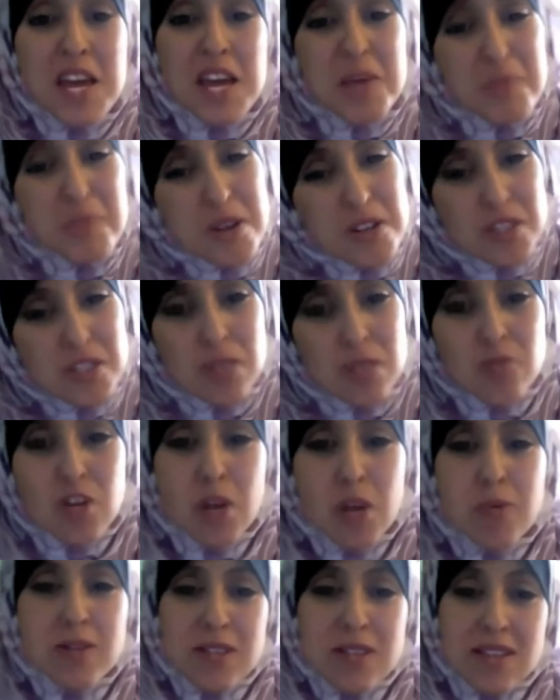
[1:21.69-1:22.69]
Bear some
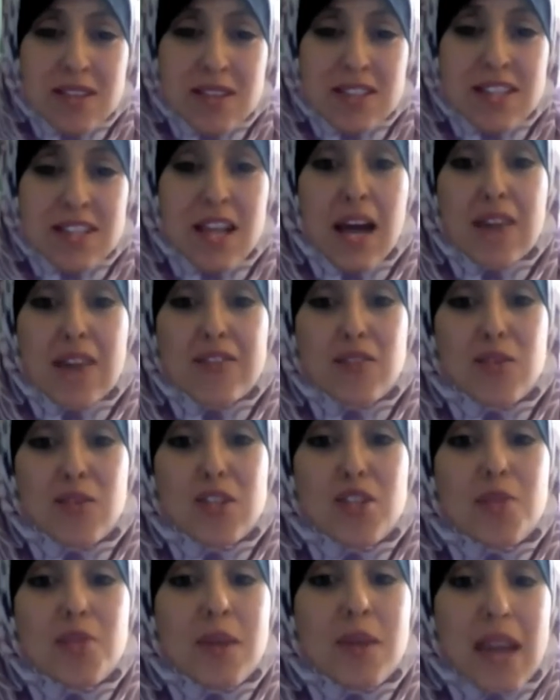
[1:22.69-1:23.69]
troubles in this life so that
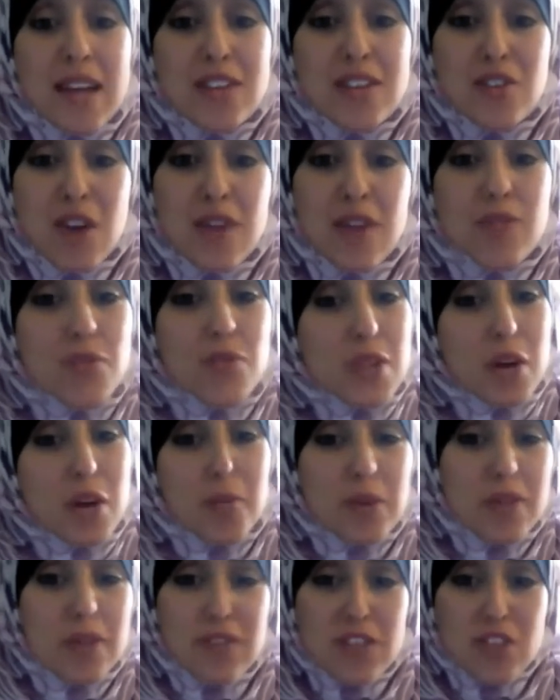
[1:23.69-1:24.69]
you may enter heaven without
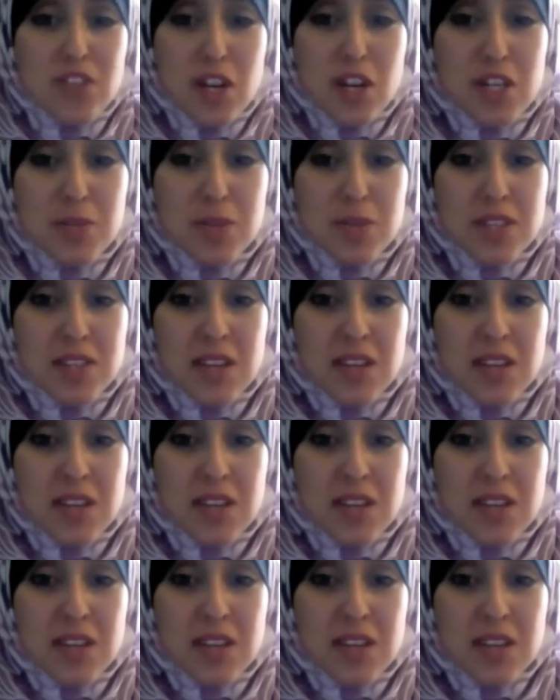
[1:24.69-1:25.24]
previous judgment.